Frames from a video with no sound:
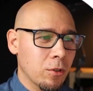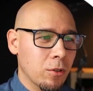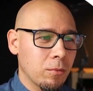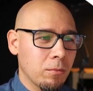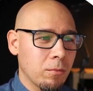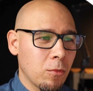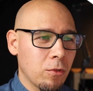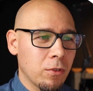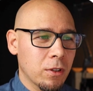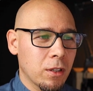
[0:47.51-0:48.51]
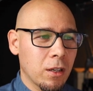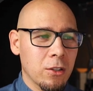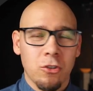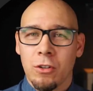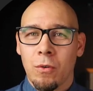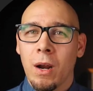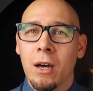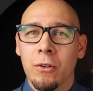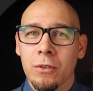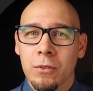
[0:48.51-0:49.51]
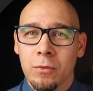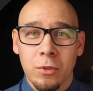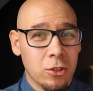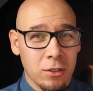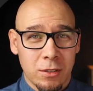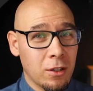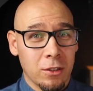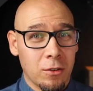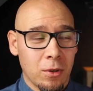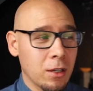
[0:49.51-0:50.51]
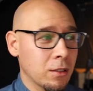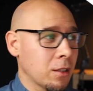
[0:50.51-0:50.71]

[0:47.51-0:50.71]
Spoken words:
move it, nudge it around, which is not great.